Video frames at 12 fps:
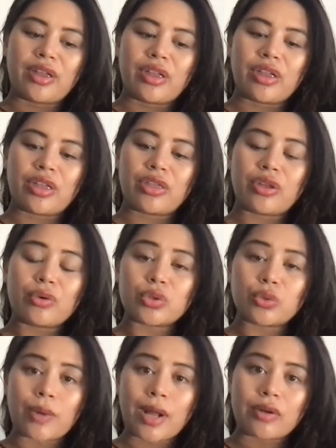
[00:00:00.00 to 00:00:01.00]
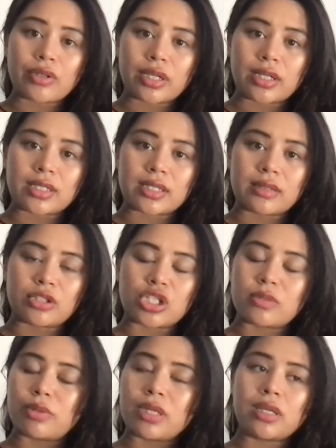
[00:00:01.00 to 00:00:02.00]
those around us, and just
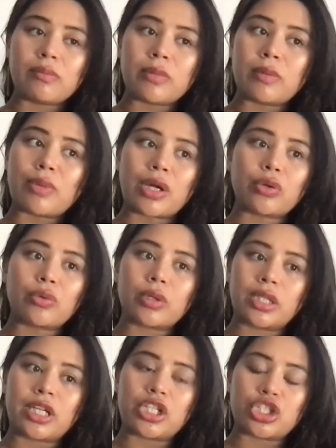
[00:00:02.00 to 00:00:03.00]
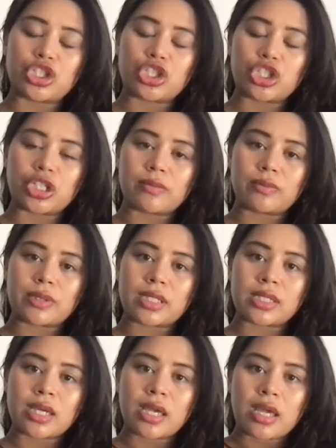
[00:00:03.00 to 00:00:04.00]
being in better relationships
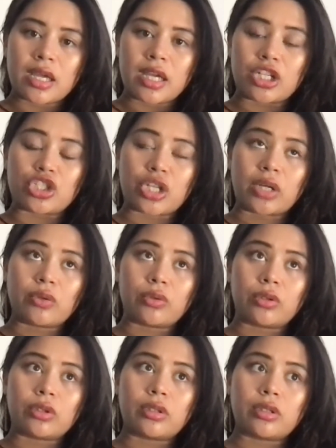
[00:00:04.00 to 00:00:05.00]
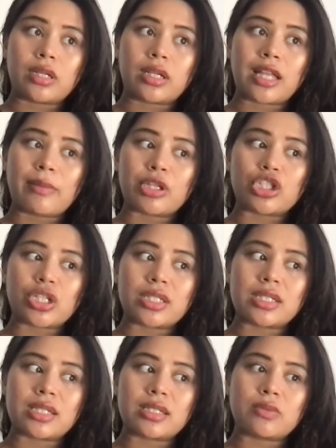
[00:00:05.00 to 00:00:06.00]
in general. Climate
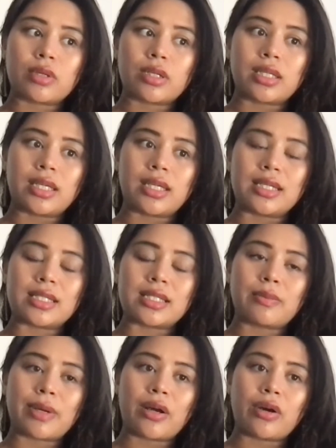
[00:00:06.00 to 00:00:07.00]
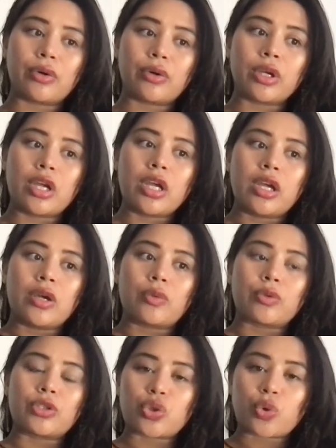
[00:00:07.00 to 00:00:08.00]
justice really is about
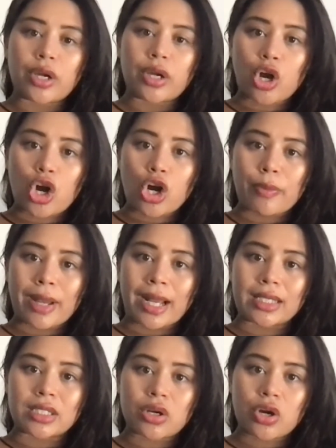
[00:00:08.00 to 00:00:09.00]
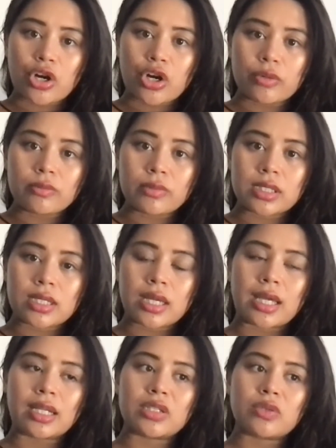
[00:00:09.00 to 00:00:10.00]
restoring past harms, and
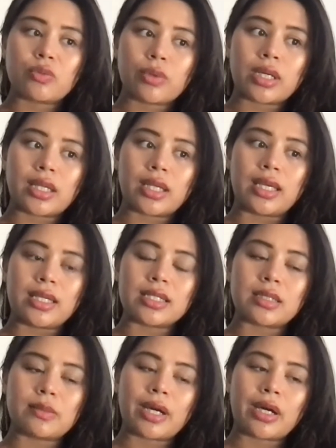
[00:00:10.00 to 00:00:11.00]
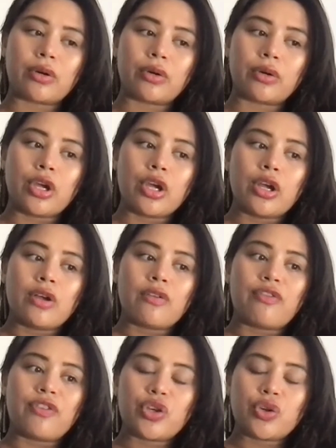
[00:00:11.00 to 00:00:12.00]
it really is about
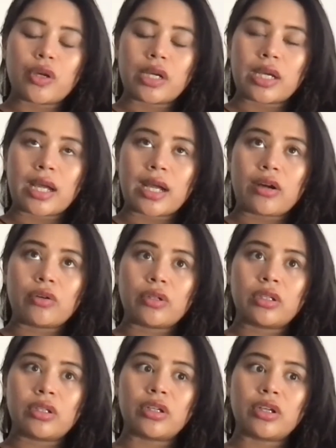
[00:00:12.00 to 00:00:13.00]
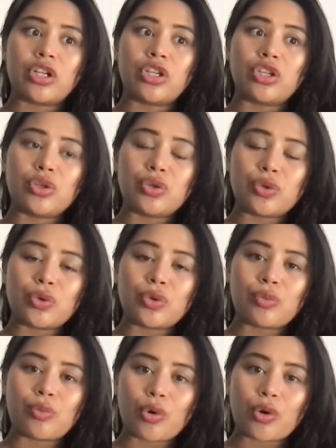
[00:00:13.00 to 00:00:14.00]
figuring out a new,
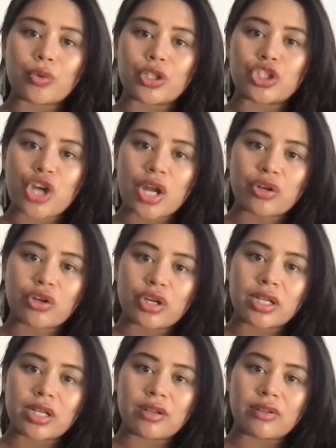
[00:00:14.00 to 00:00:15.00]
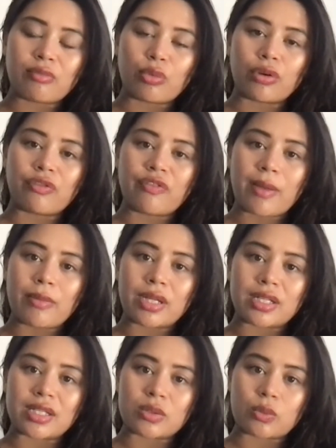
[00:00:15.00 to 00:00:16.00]
more regenerative, more
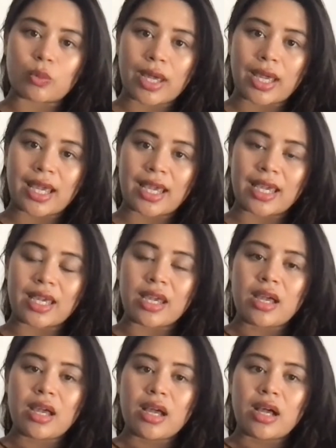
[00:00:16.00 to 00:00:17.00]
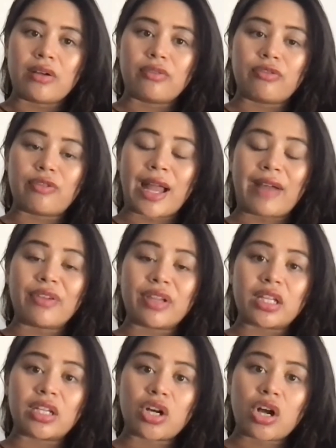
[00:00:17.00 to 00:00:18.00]
feminist way of having an
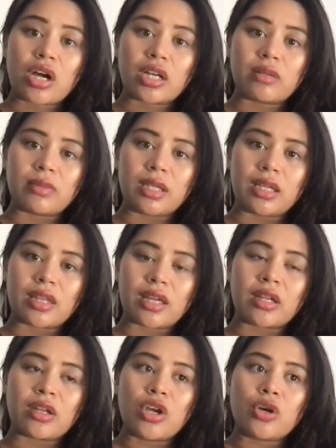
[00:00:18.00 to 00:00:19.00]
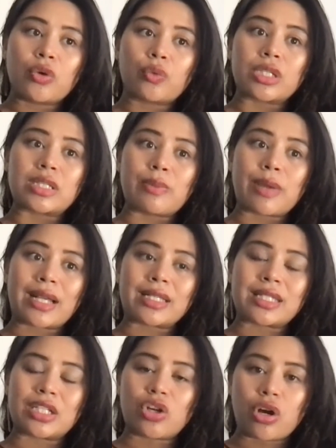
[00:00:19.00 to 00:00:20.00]
economy that respects
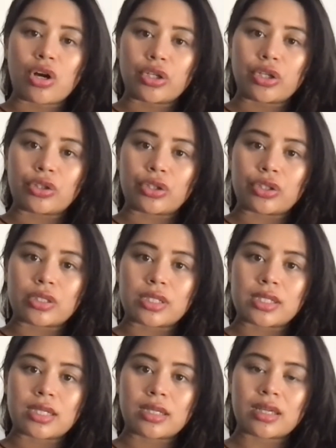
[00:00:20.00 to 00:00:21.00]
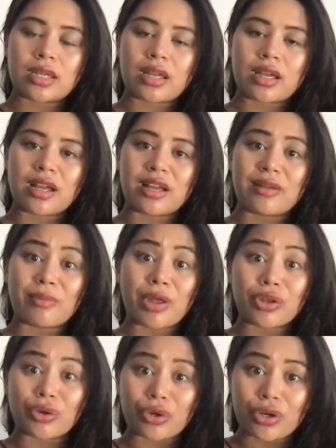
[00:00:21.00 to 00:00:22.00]
and honors Mother
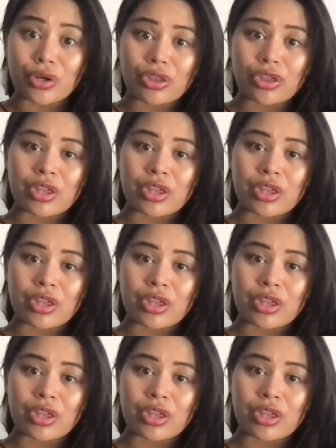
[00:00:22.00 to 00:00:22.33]
Earth,